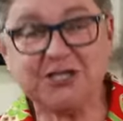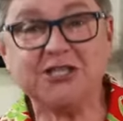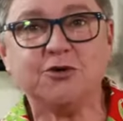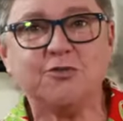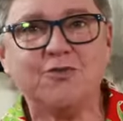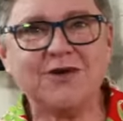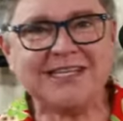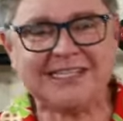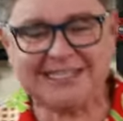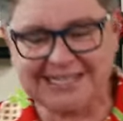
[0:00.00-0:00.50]
the
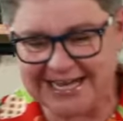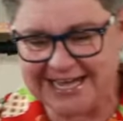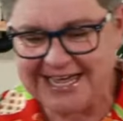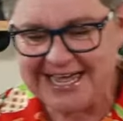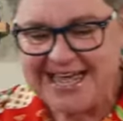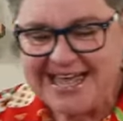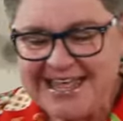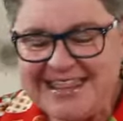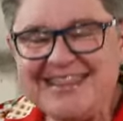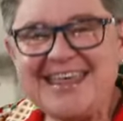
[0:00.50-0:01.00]
winter,
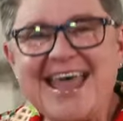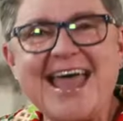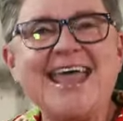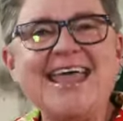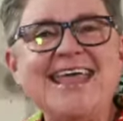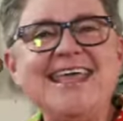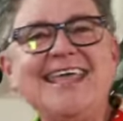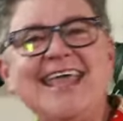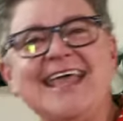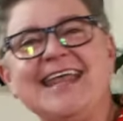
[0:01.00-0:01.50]

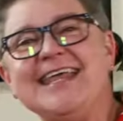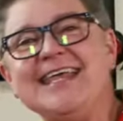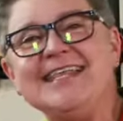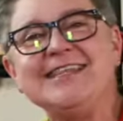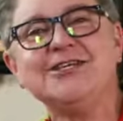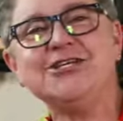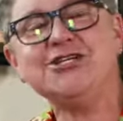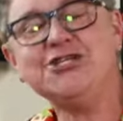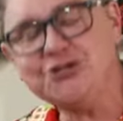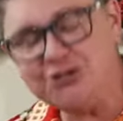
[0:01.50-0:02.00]
they getting the
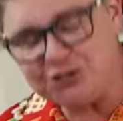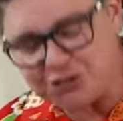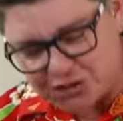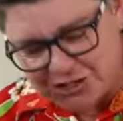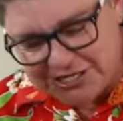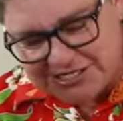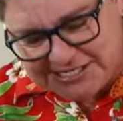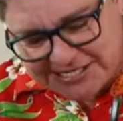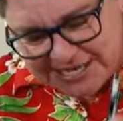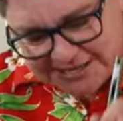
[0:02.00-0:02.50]

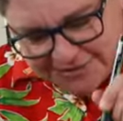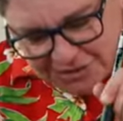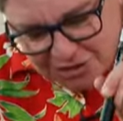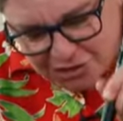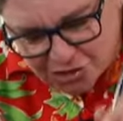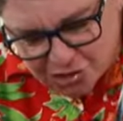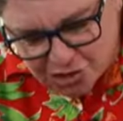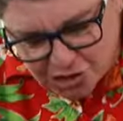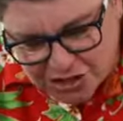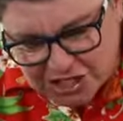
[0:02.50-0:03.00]
nutrients and the
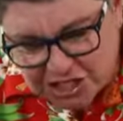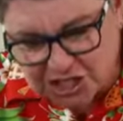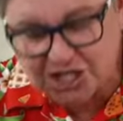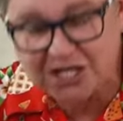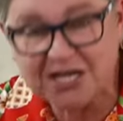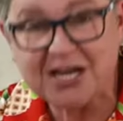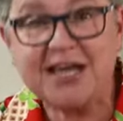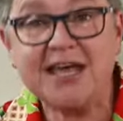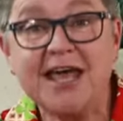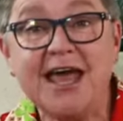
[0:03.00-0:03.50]
nutrition
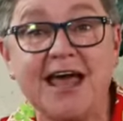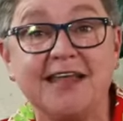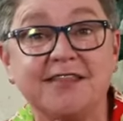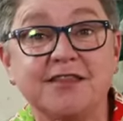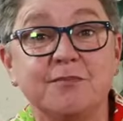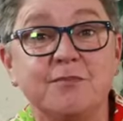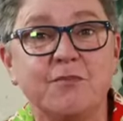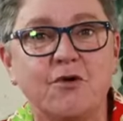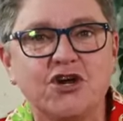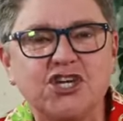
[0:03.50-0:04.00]
and the
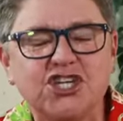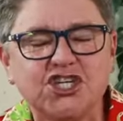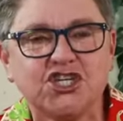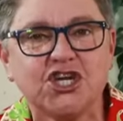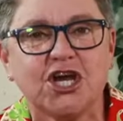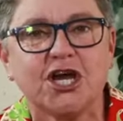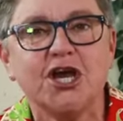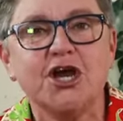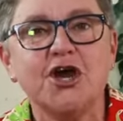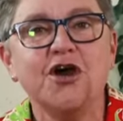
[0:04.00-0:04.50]
moisture